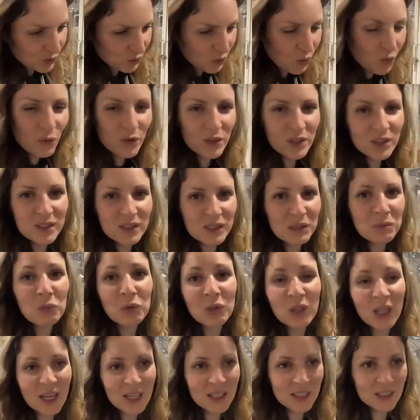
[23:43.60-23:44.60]

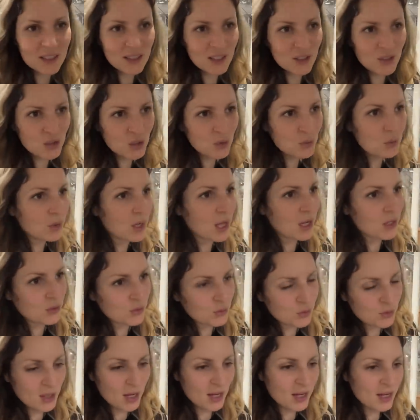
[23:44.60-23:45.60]
overstimulated and she would like
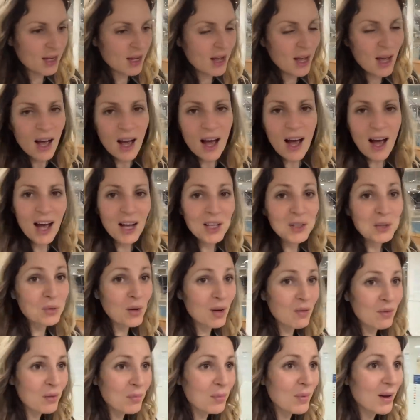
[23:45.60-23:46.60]
to say hi to
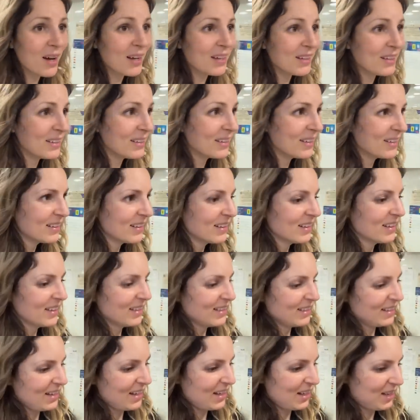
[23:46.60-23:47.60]
everybody.
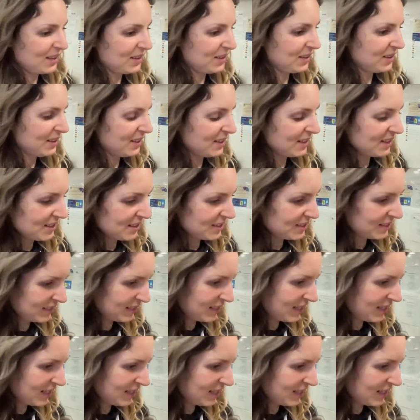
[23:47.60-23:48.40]
And see